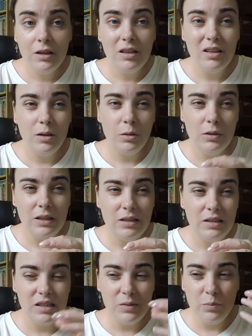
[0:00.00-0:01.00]
You know,
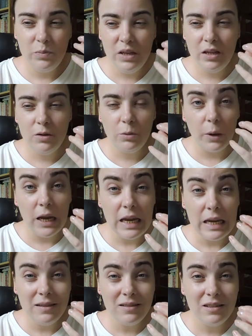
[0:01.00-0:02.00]
these big
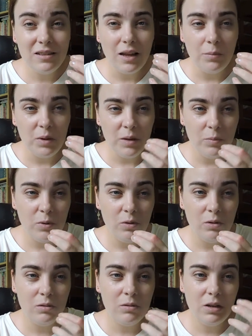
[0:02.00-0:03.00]
grain that
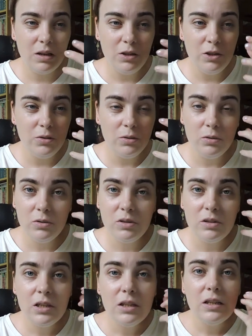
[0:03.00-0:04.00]
people
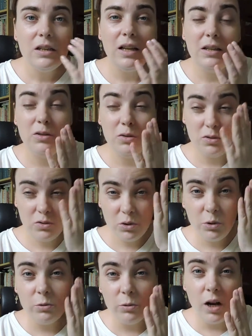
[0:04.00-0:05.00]
use like to
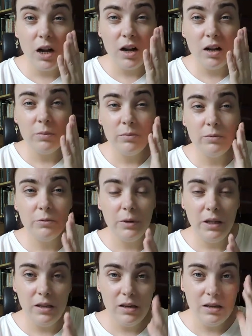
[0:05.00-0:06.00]
scrub
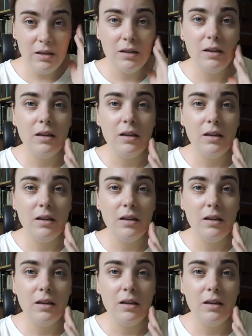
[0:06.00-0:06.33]
really,